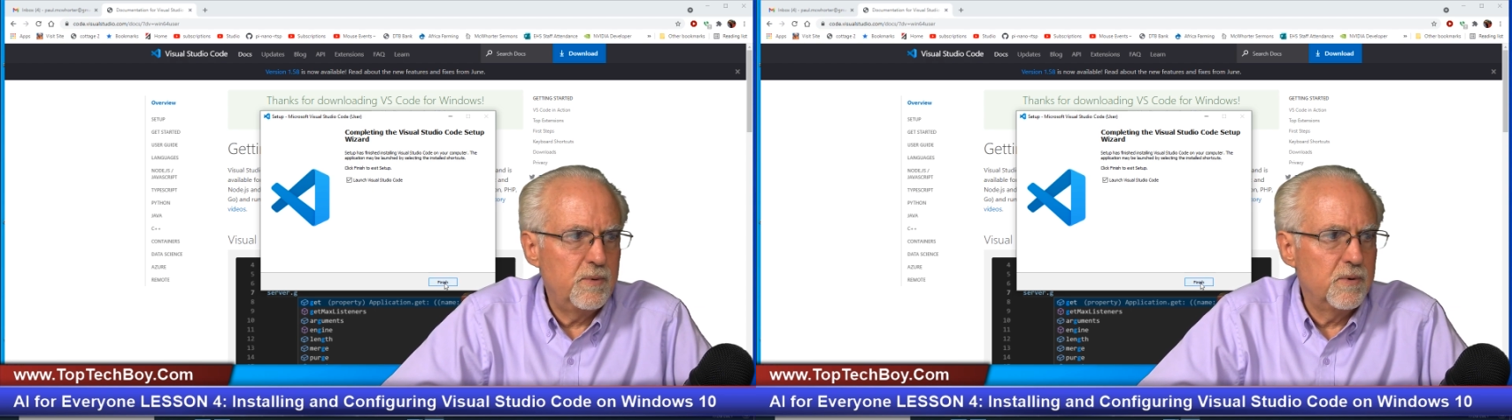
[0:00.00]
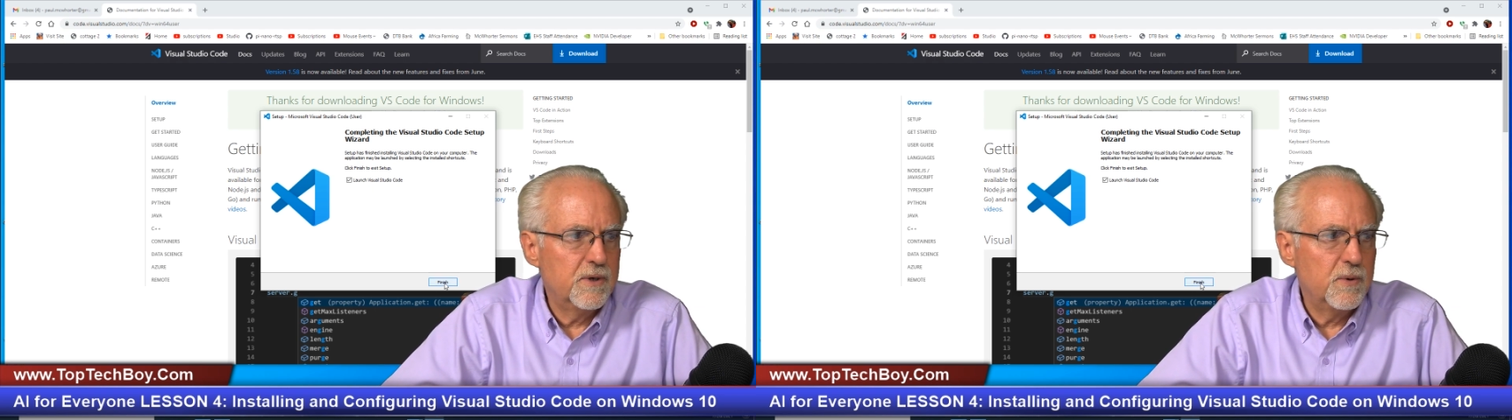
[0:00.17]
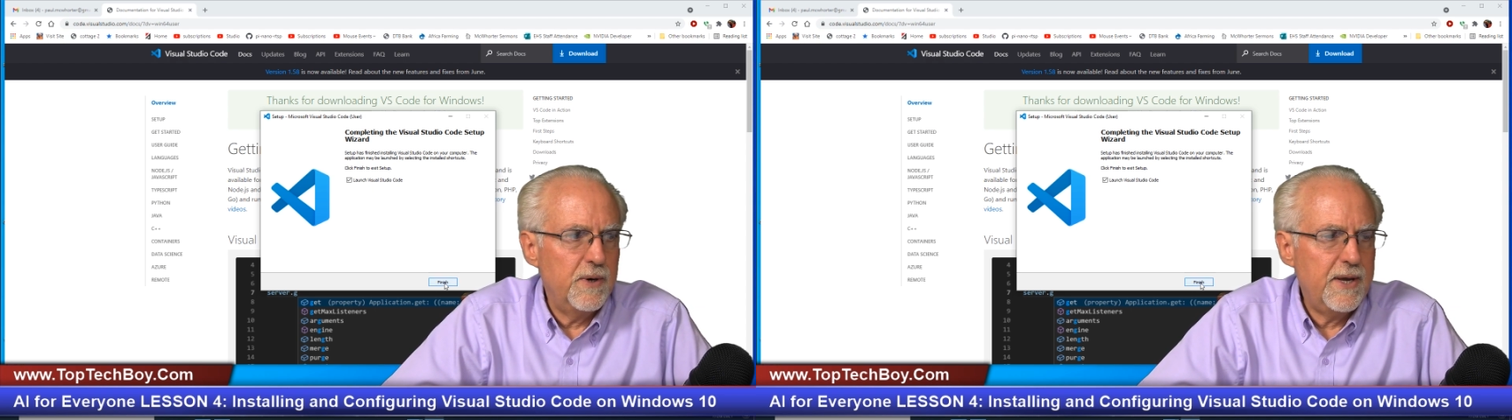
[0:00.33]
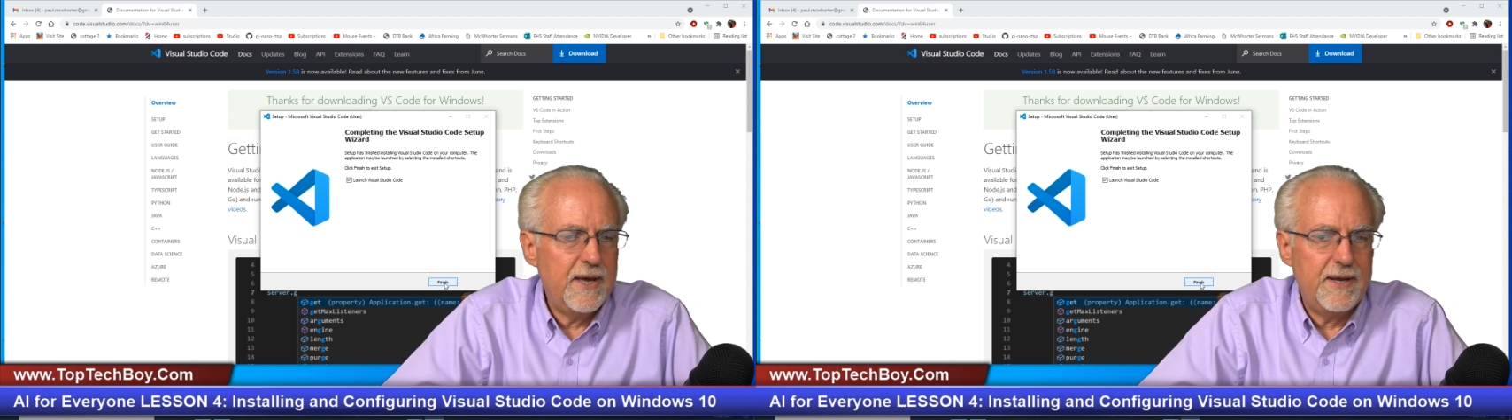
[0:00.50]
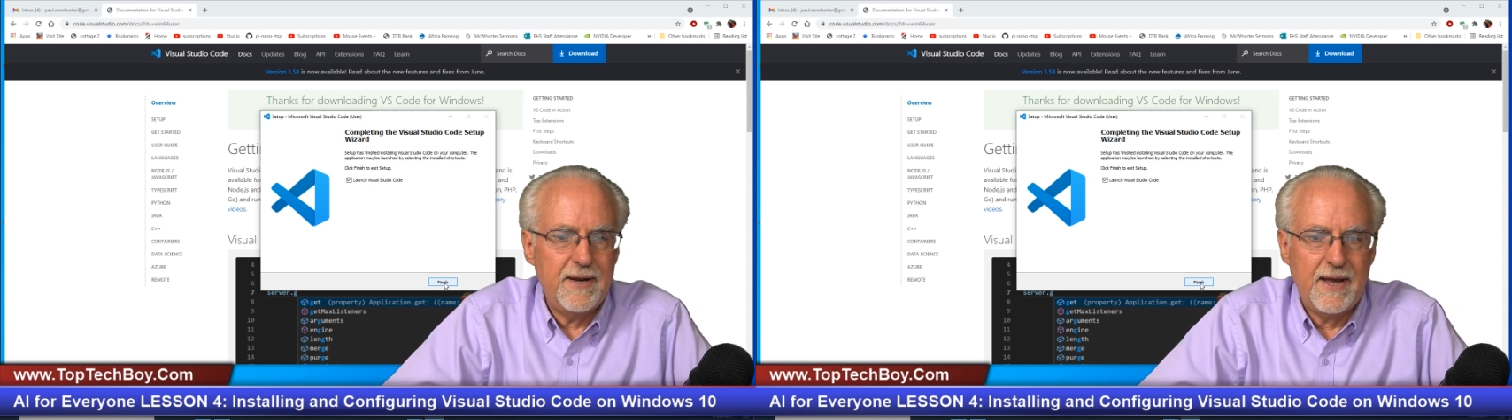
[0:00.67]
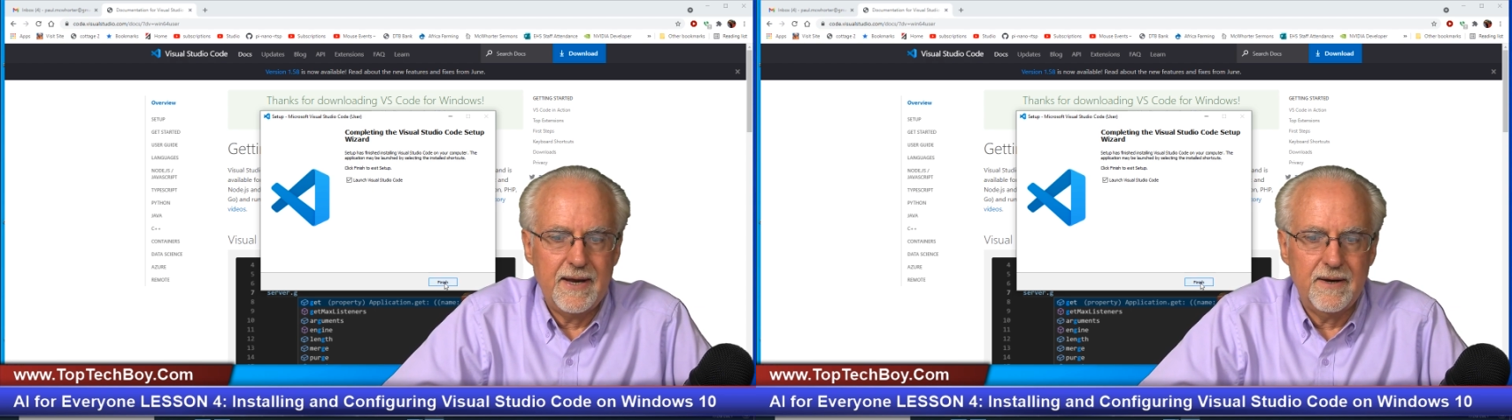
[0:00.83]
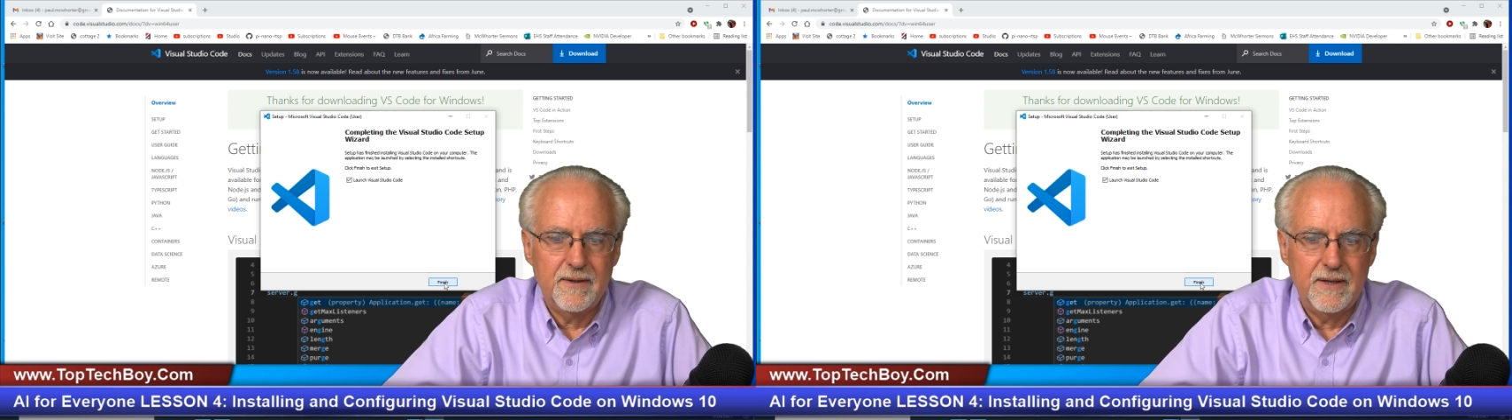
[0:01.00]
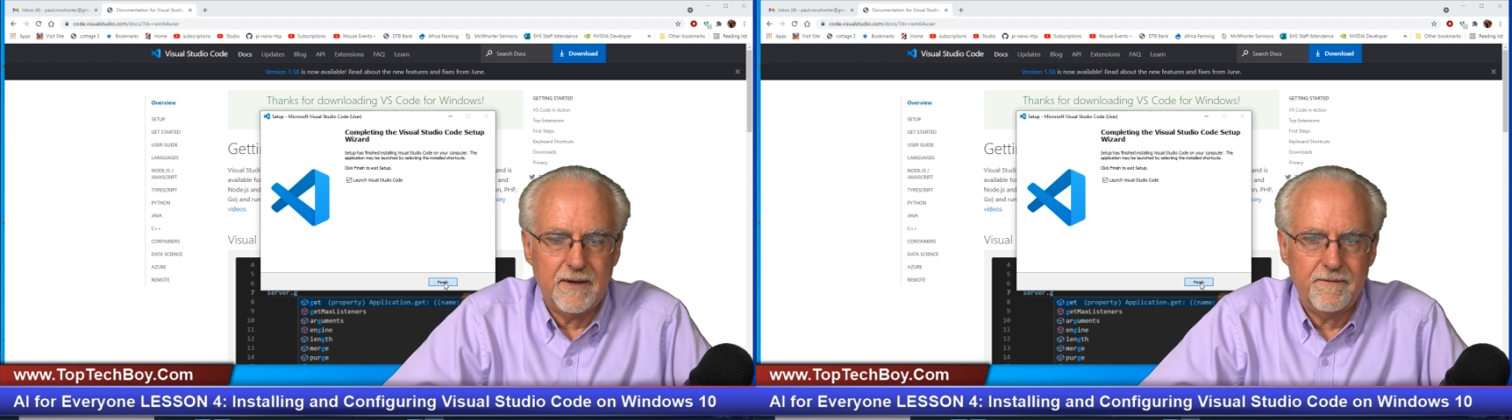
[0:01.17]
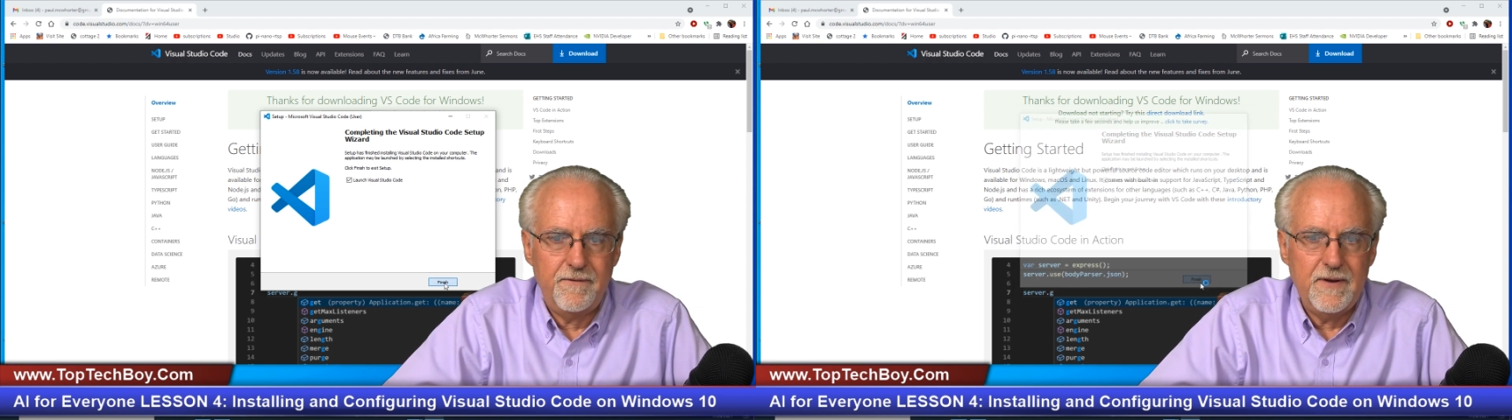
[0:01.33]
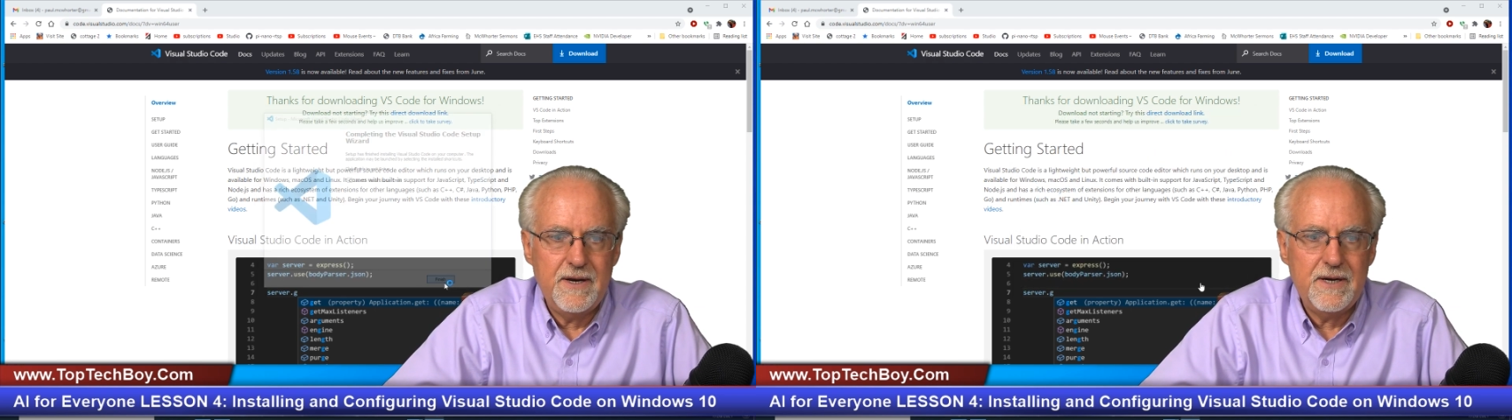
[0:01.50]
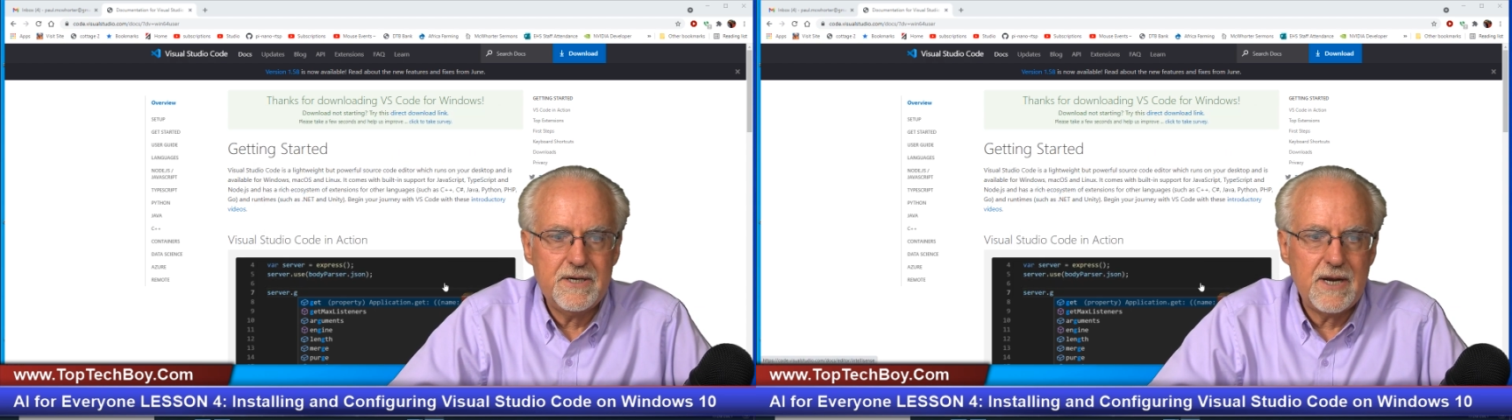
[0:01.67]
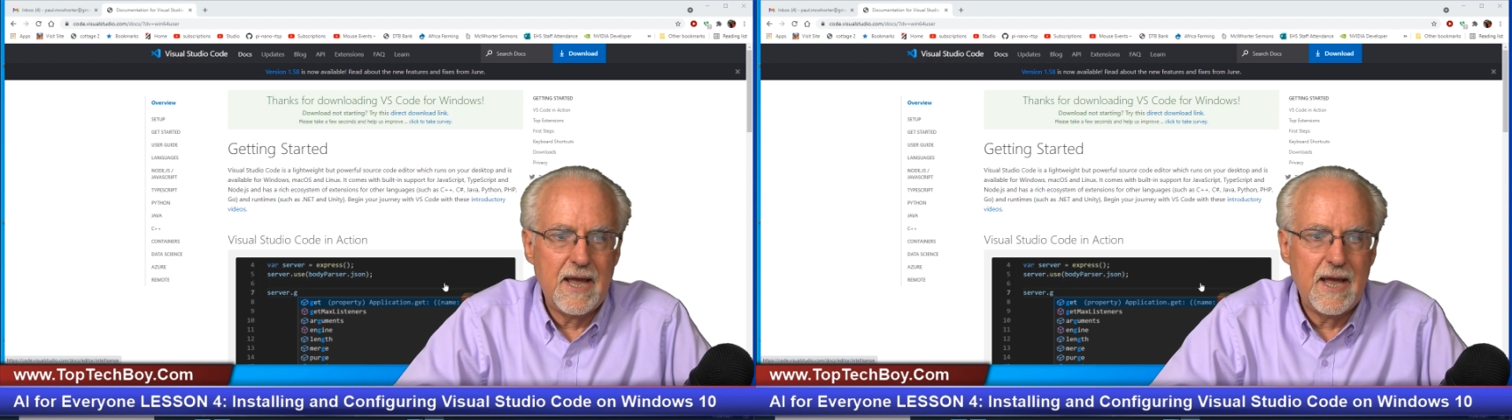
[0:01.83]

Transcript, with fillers: will go ahead and click finish